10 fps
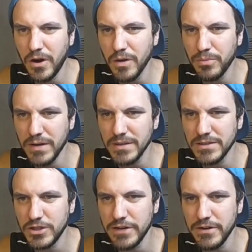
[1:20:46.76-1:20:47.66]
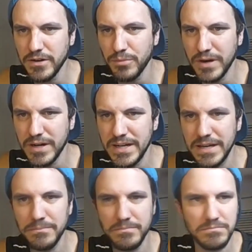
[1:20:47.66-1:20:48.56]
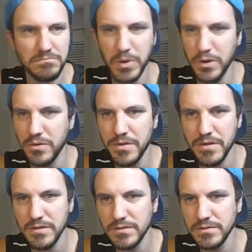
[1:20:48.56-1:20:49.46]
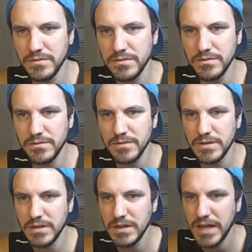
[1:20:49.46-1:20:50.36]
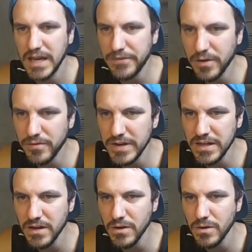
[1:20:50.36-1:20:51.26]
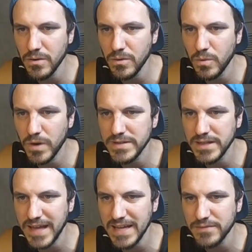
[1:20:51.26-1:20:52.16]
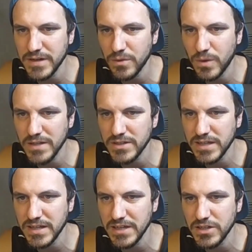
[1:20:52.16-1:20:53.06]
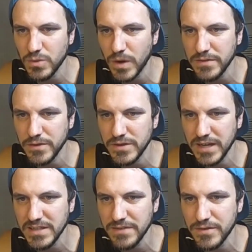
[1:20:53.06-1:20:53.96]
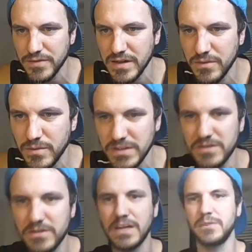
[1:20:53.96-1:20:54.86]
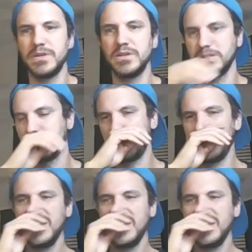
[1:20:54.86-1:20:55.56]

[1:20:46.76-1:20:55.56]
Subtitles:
Are products generic or brand name? Both. If our video was the last video watch, can they just watch a few seconds of the video when they still get commission?